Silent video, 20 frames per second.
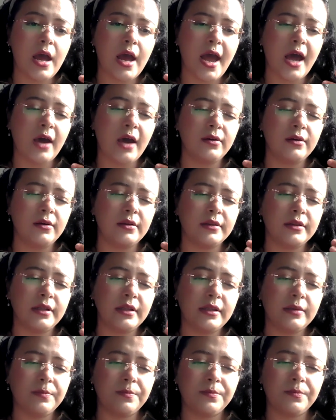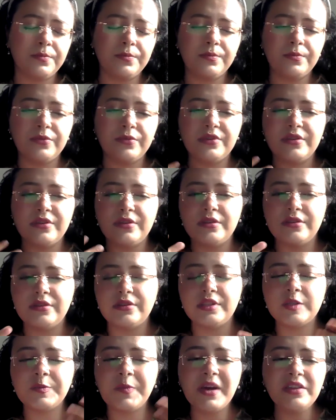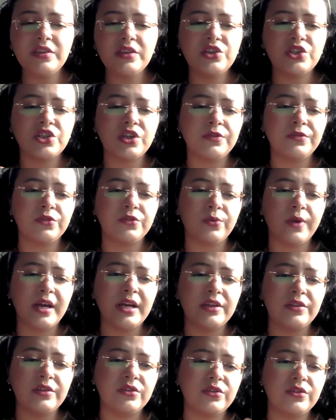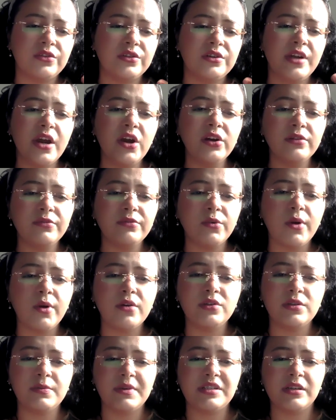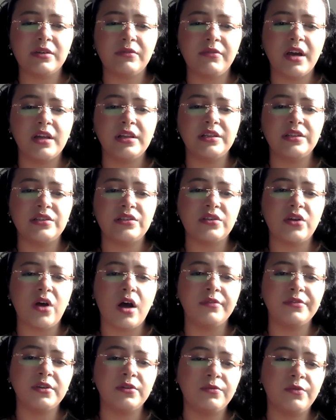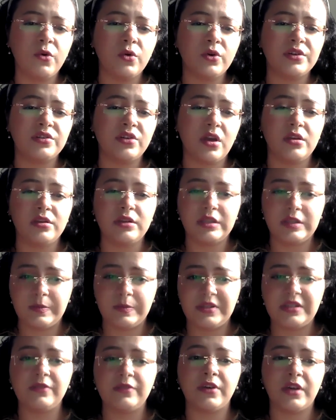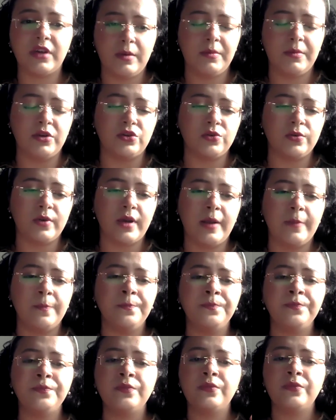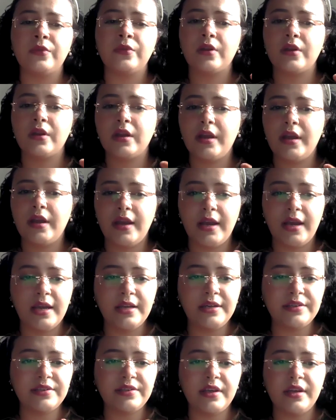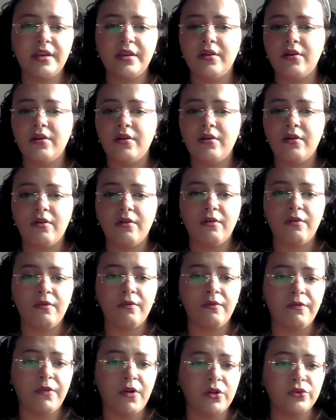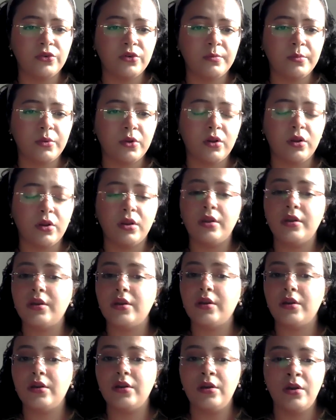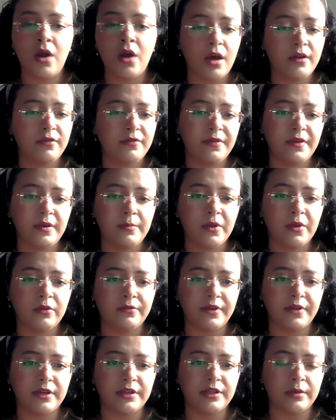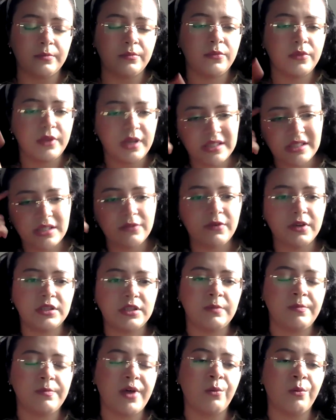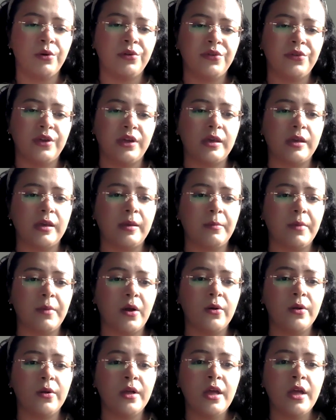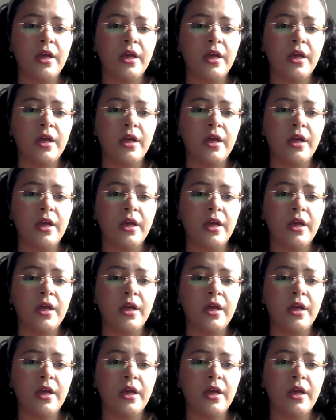How, like, despite this shift, right, the narrative around domestic violence often focused on the specific image, right? Innocent, vulnerable, non-female victim. That's the victim that we're thinking about.